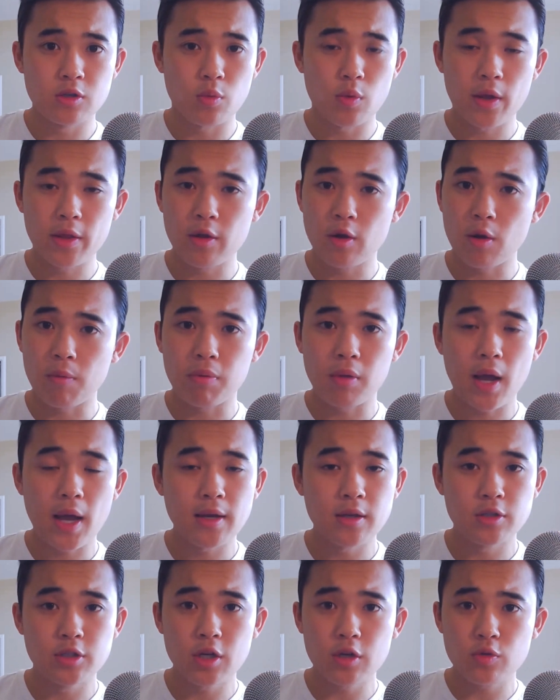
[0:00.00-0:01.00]
whether you're applying
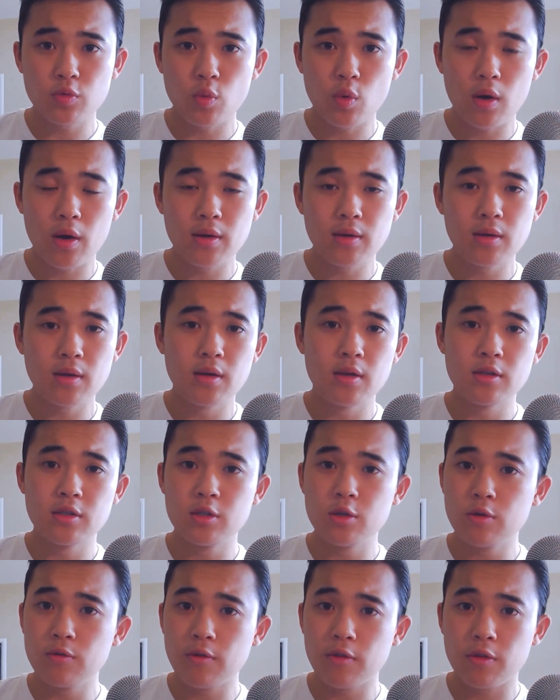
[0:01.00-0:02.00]
to just one,
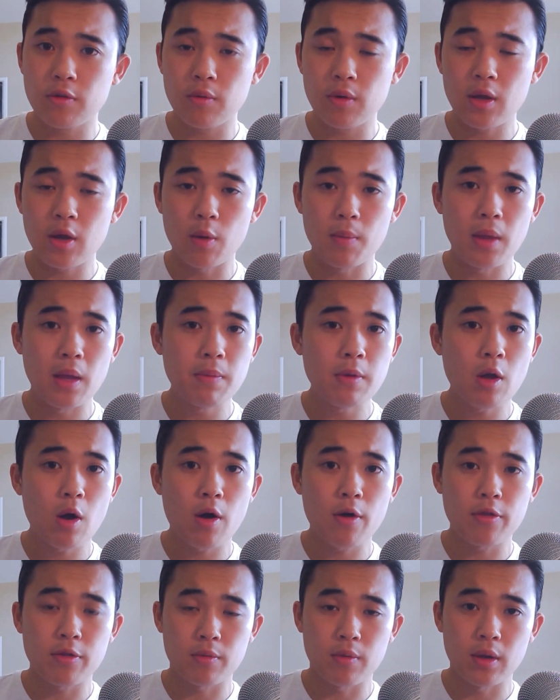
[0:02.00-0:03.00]
two of the three, or maybe all
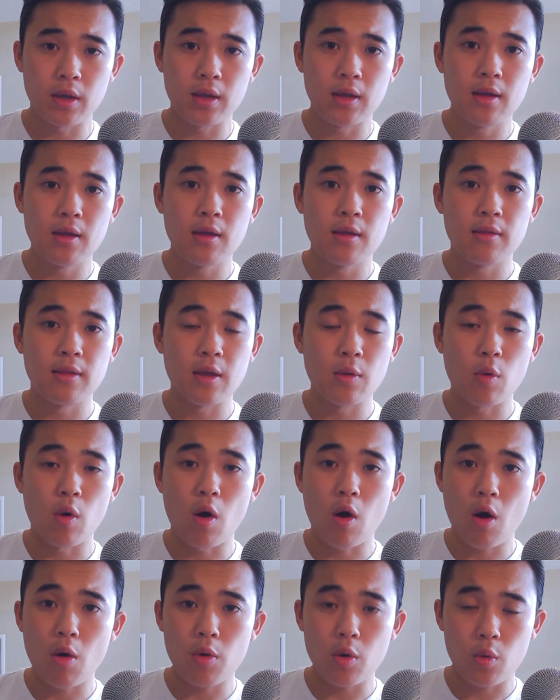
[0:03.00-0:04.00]
three, they will
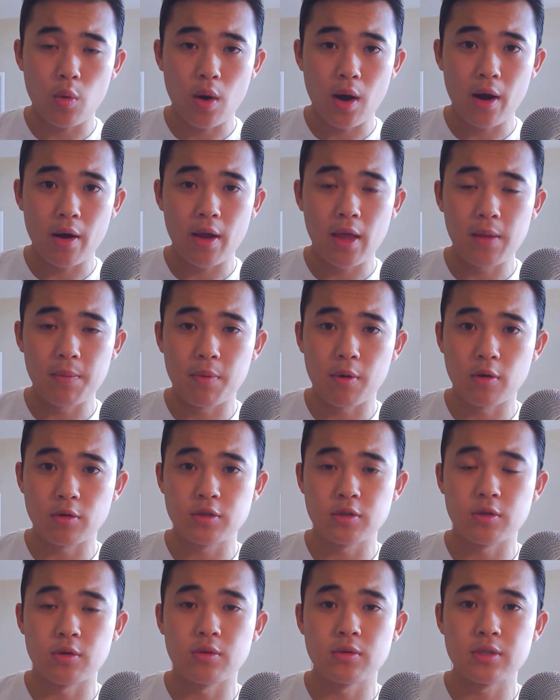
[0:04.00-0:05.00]
all require a
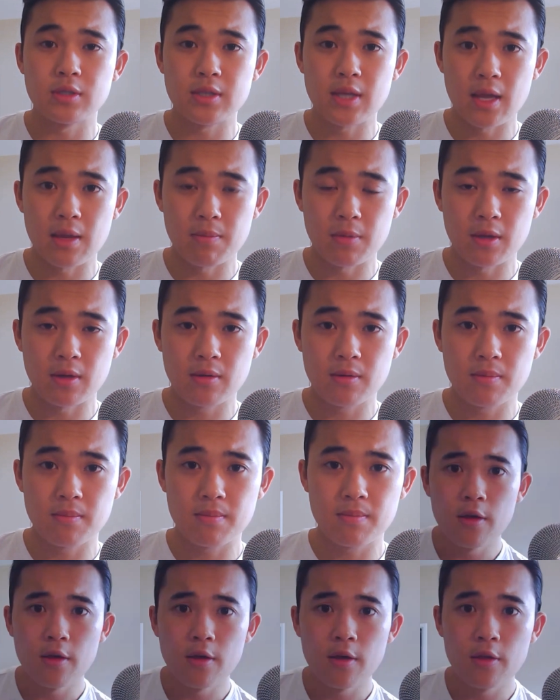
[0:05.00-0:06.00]
personal statement.
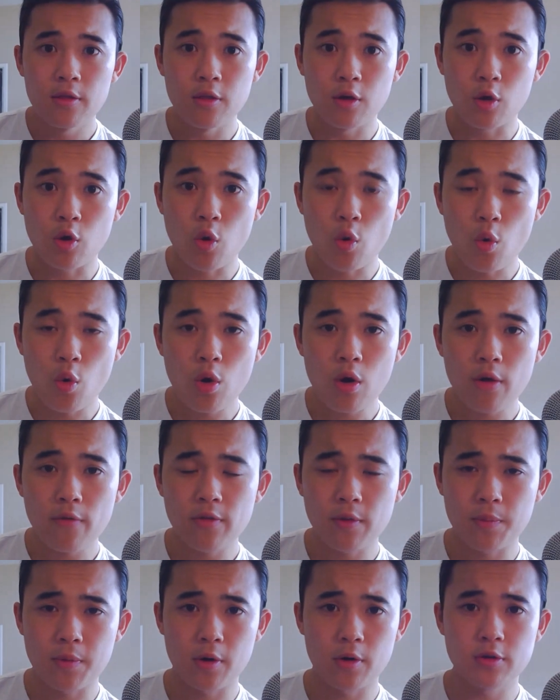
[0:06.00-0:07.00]
The core of the
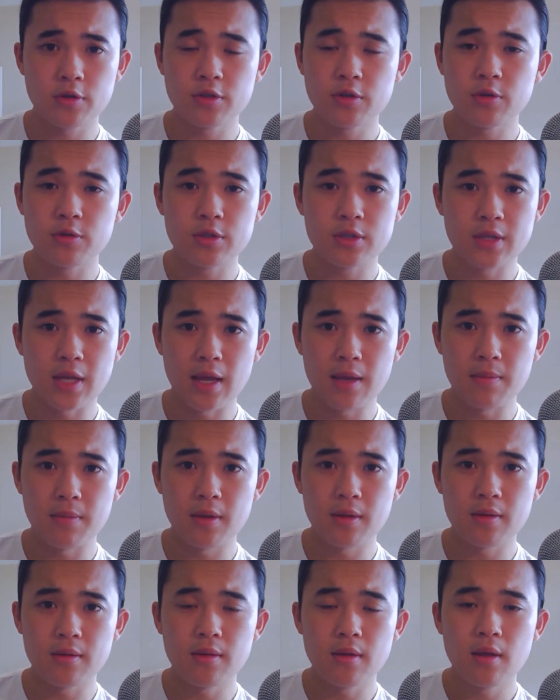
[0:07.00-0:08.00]
personal
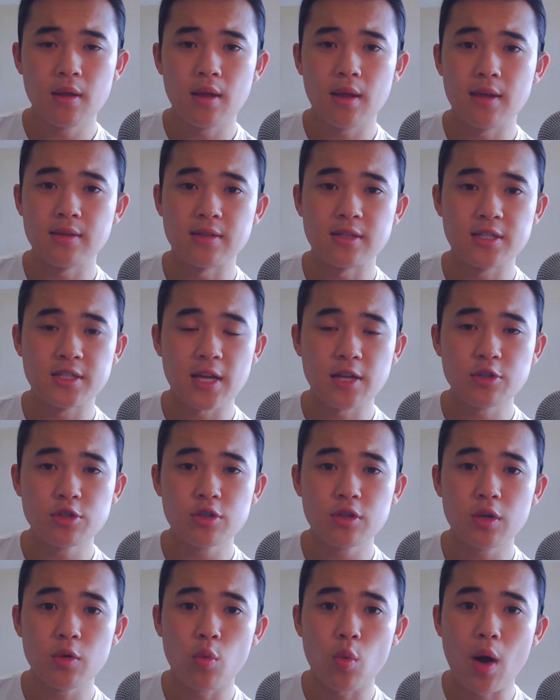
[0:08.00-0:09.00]
statement is
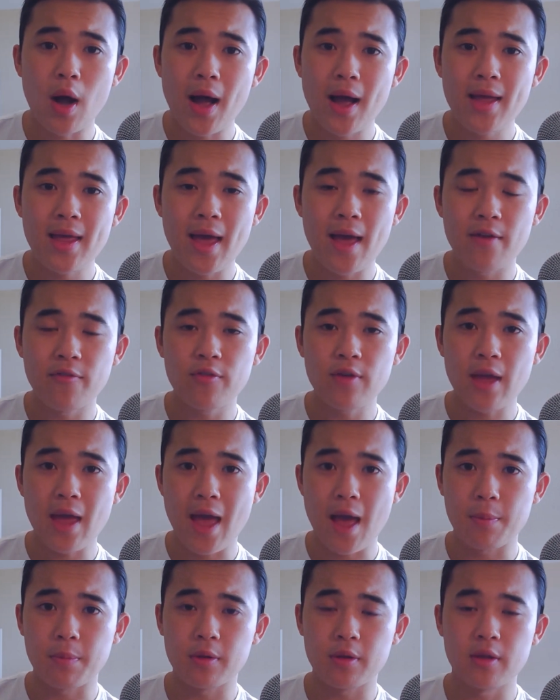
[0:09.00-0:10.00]
essentially why every
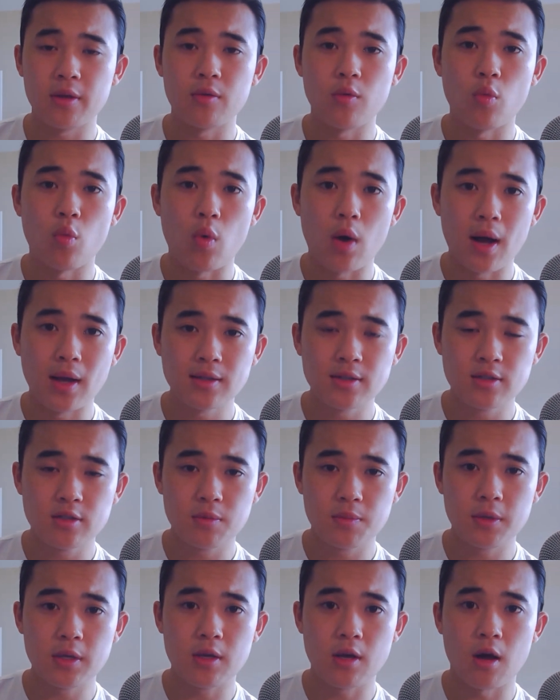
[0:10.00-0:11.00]
applicant wants to
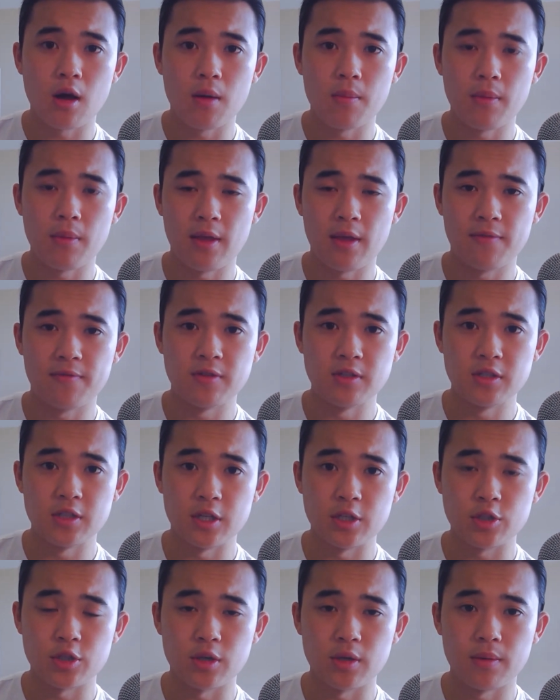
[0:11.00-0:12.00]
become a
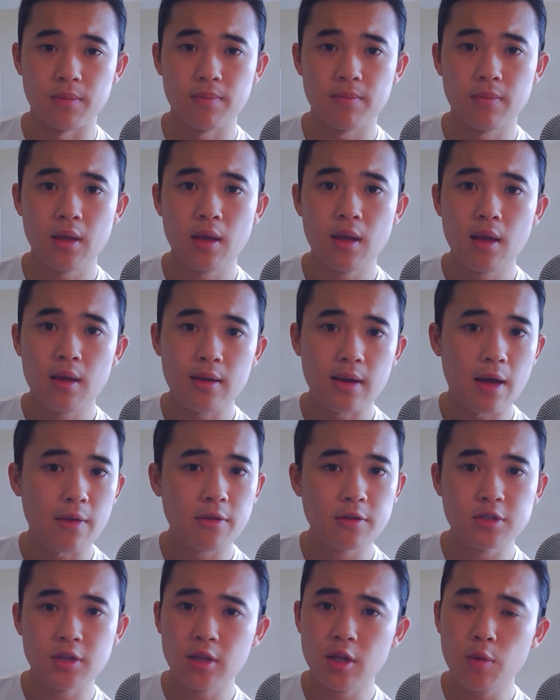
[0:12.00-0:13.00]
physician. Now
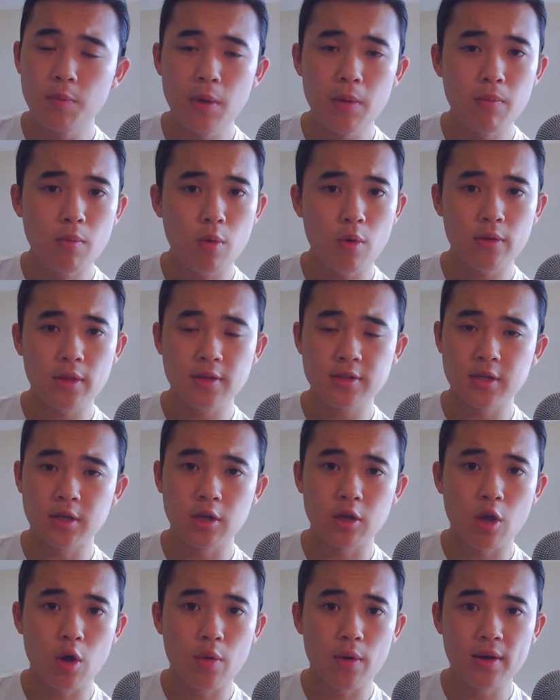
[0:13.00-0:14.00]
there's a little bit more that's going
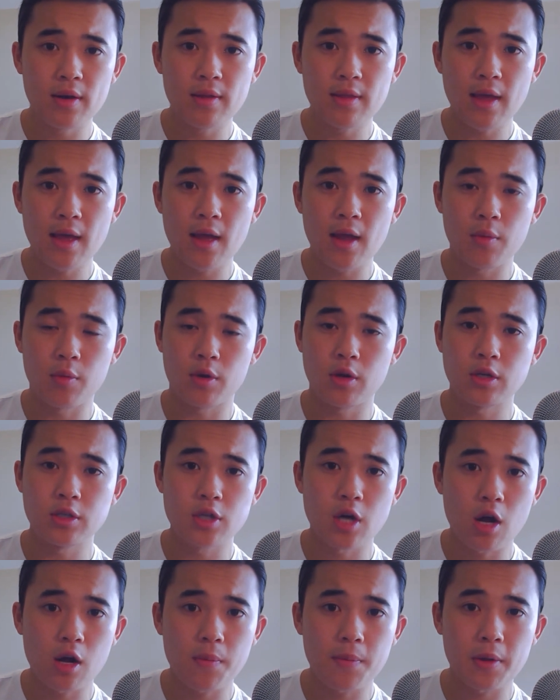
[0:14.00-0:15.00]
to go into that and we're going to
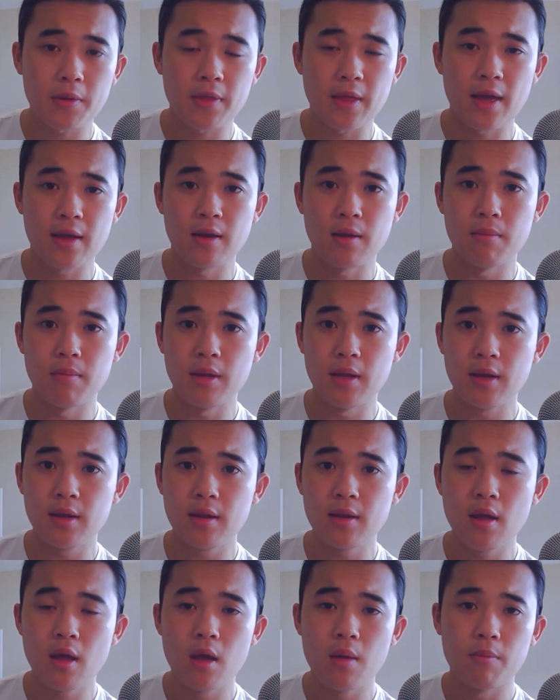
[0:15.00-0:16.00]
talk about that in a minute,
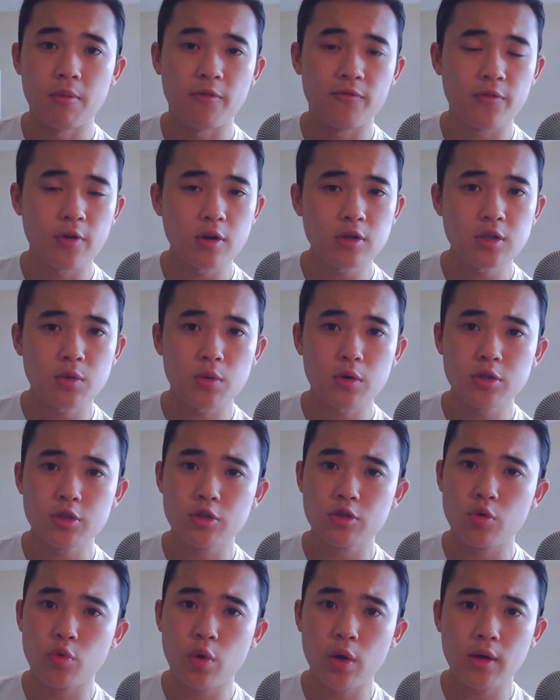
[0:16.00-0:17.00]
but first I want to
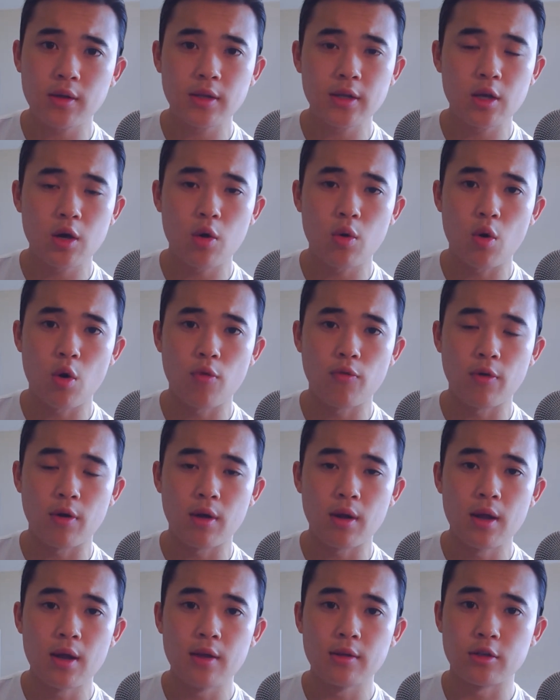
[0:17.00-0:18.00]
just quickly go over
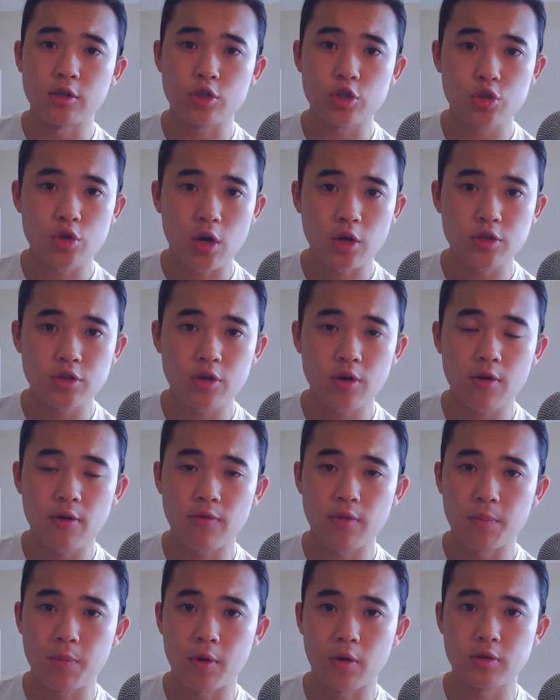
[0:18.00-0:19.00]
the structure of
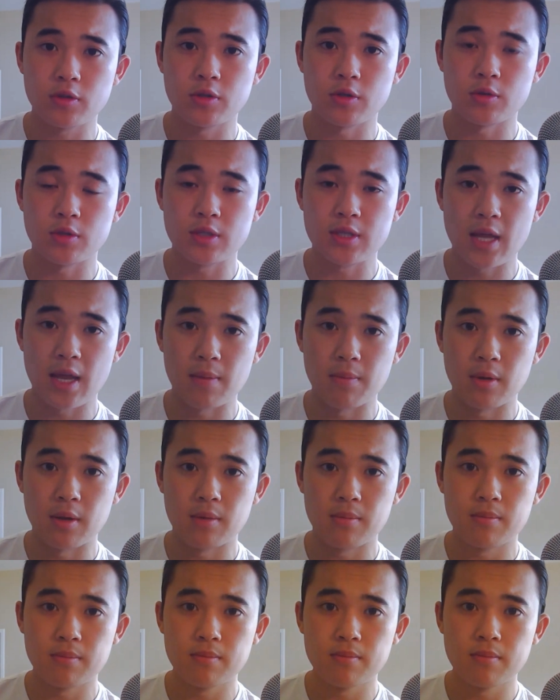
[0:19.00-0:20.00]
the personal statement.